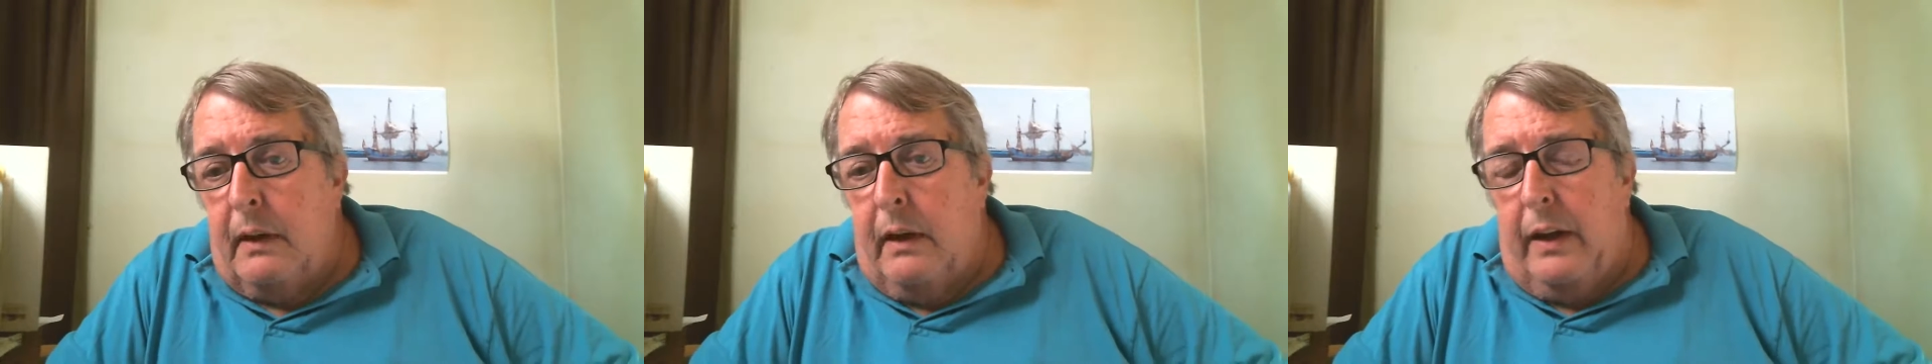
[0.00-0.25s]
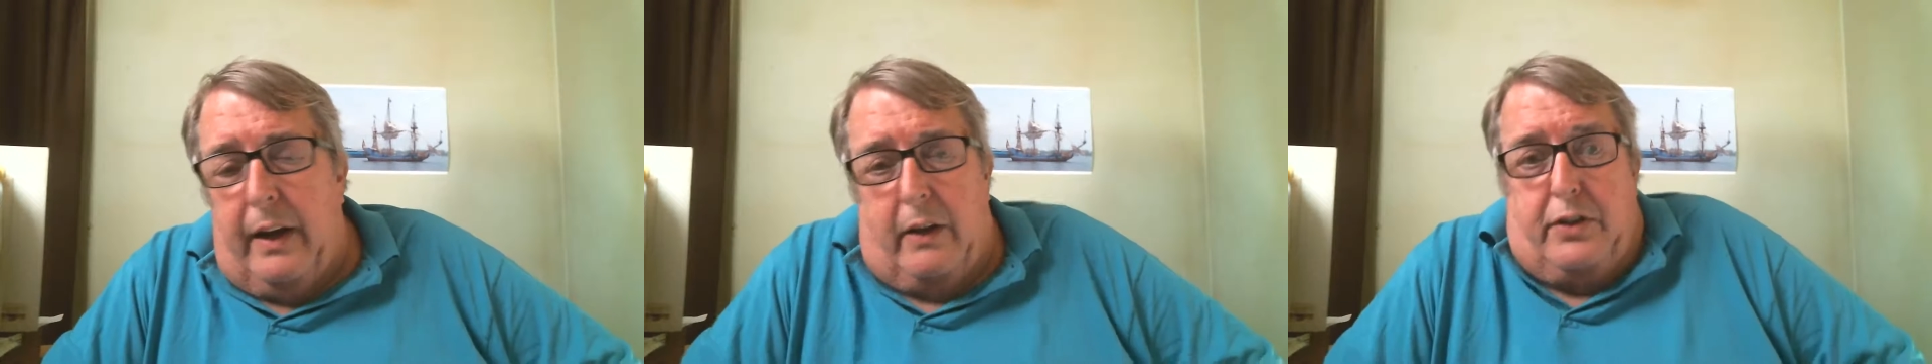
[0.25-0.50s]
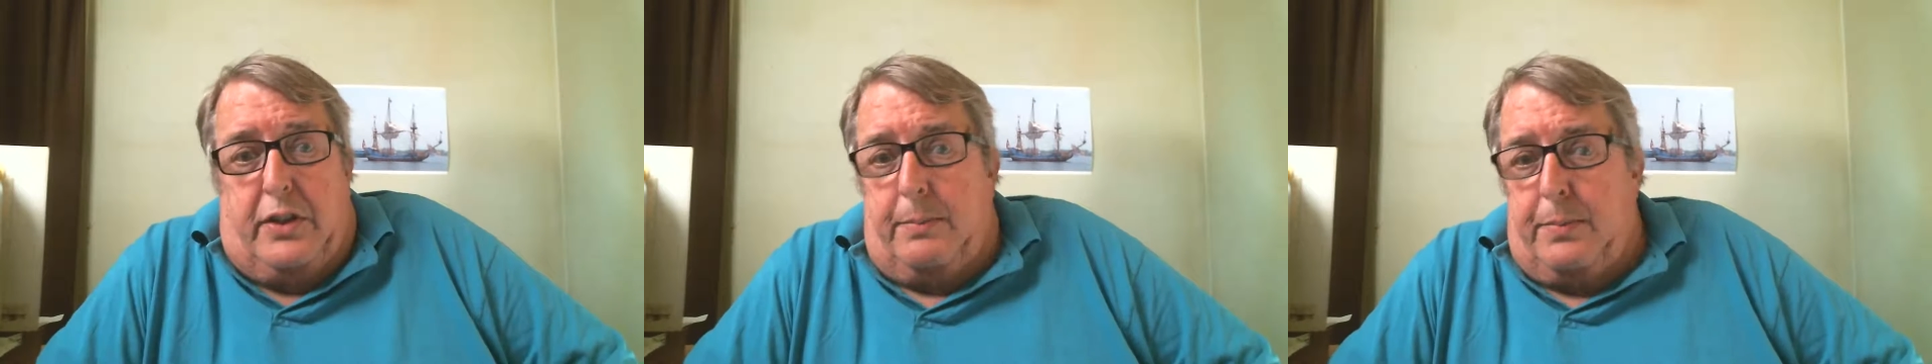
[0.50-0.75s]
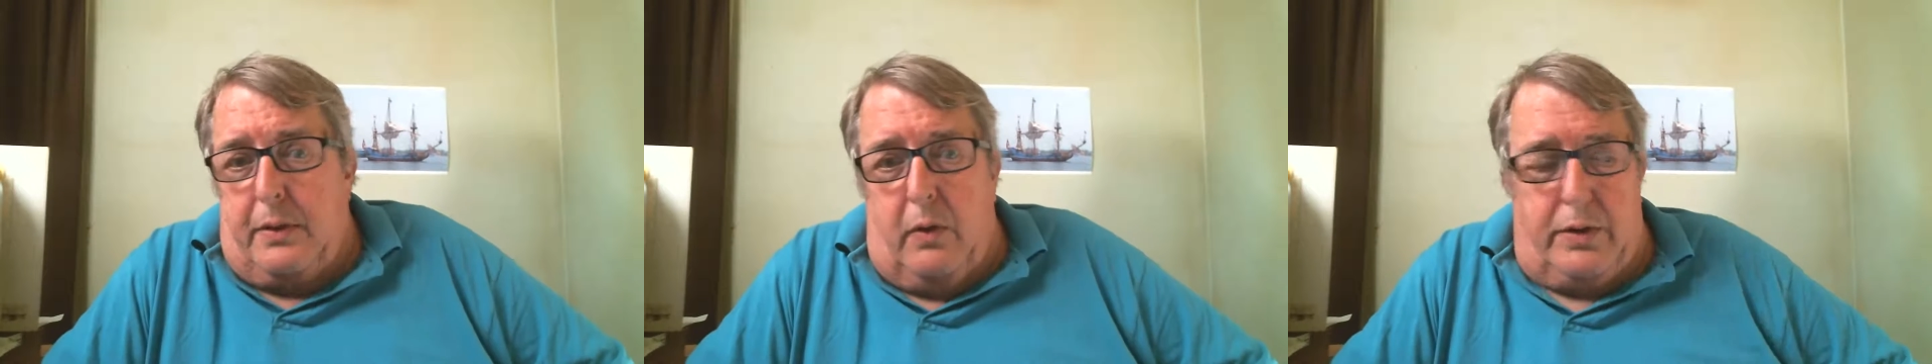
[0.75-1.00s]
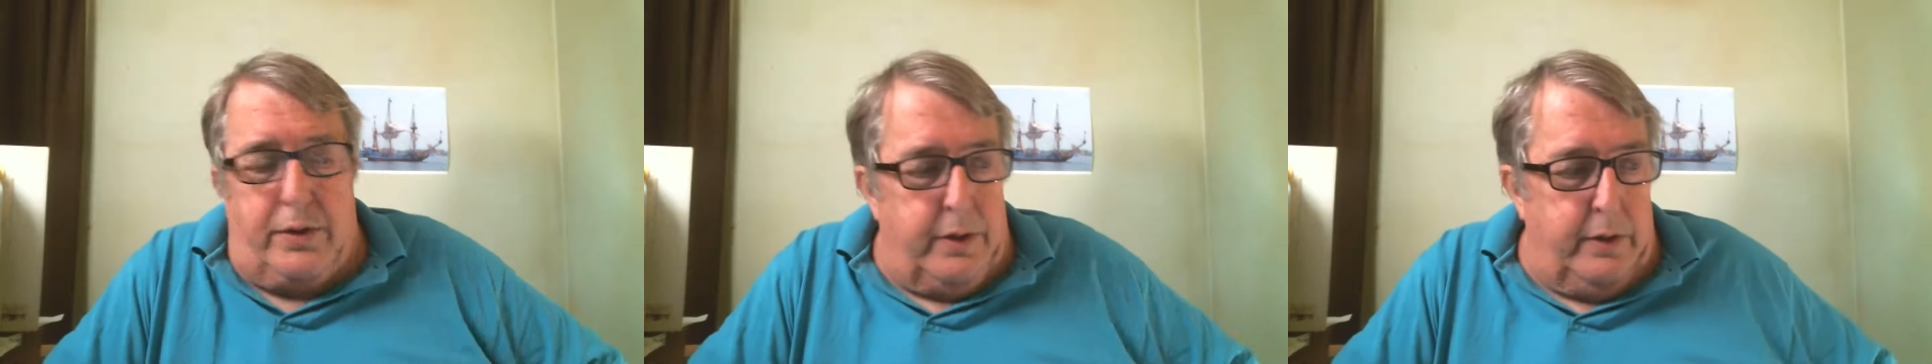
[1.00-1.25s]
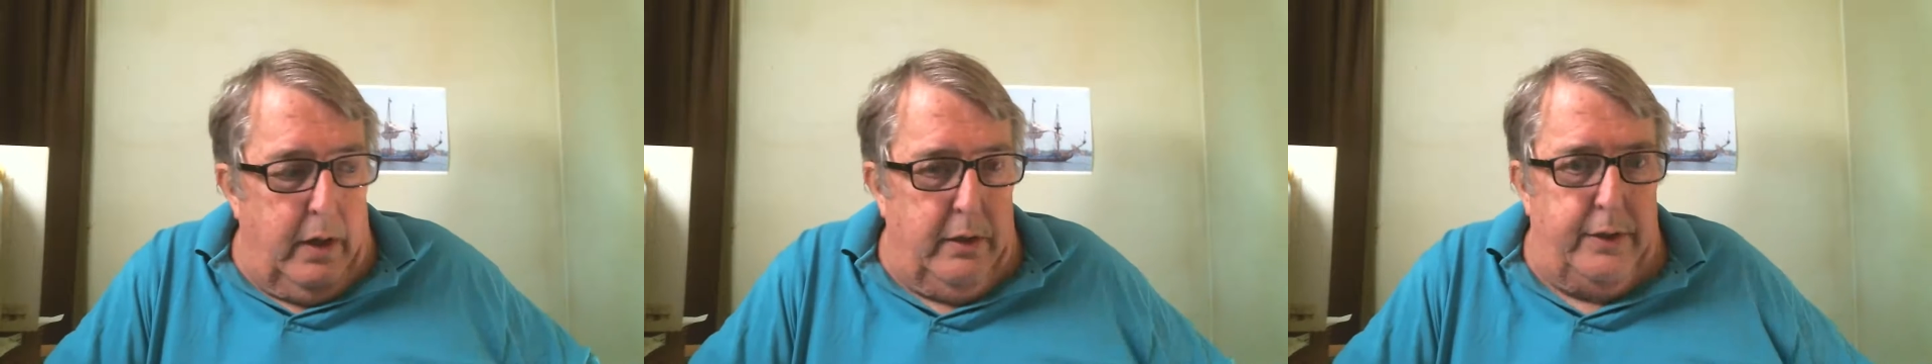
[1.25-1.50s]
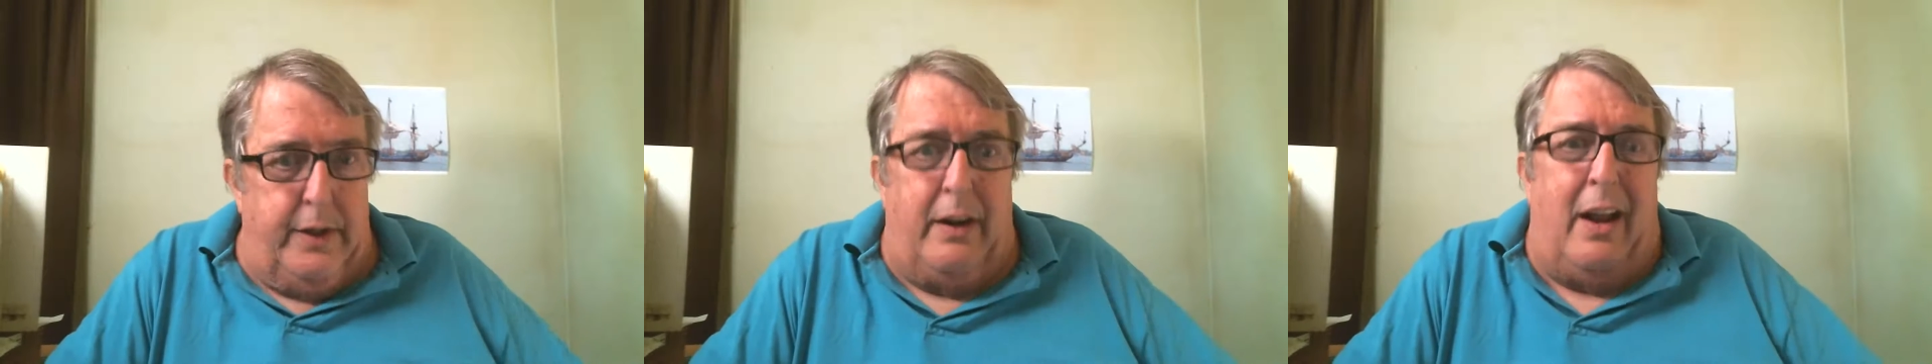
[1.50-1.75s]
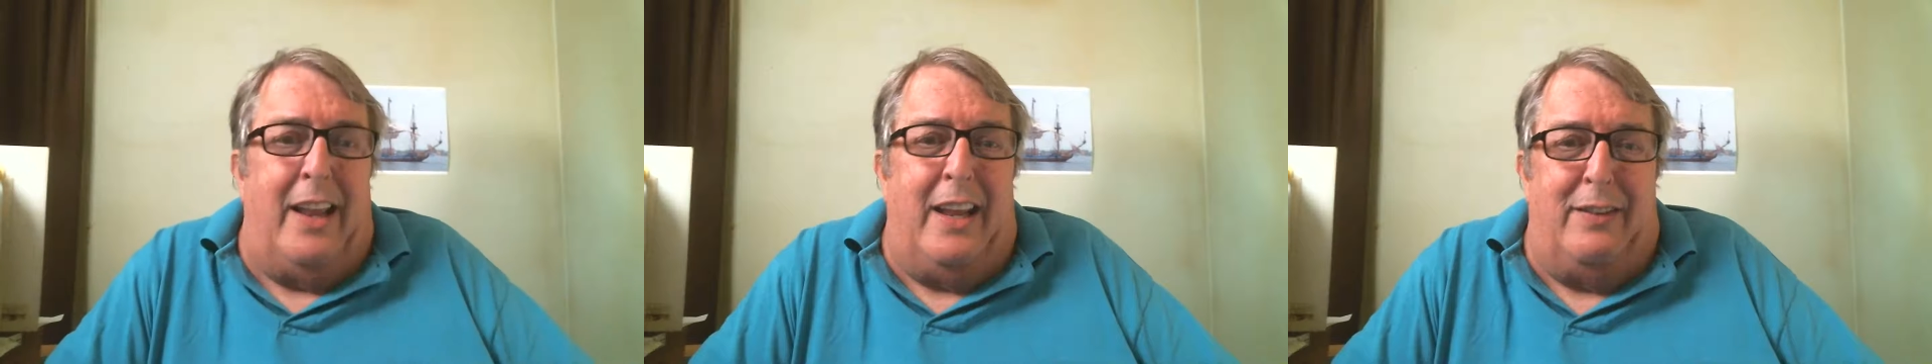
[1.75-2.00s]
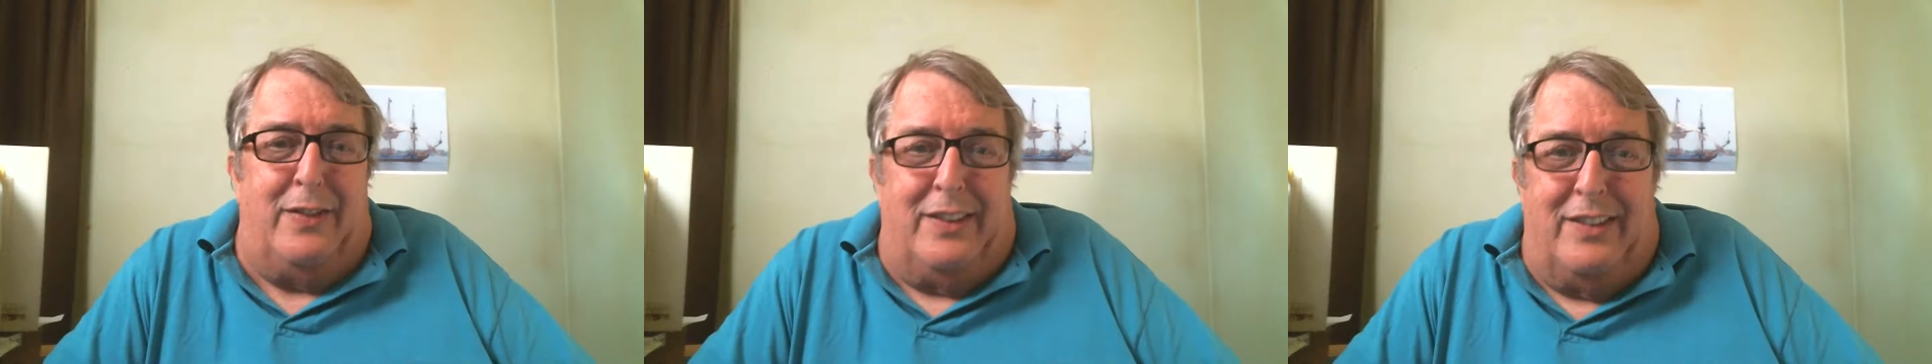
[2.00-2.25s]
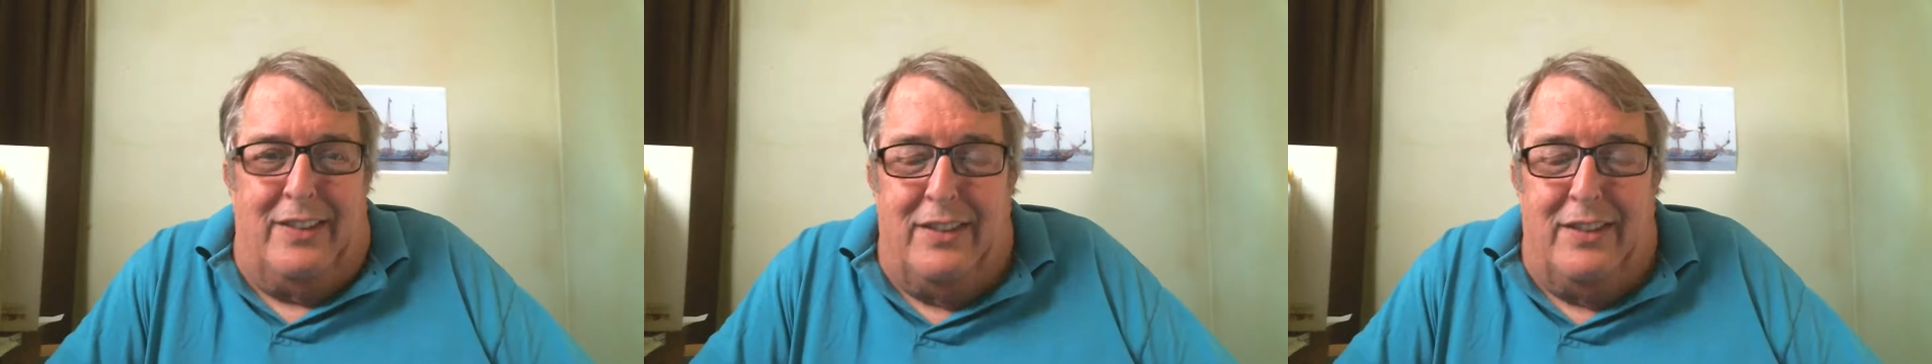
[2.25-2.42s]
And those ships, of course, they're not even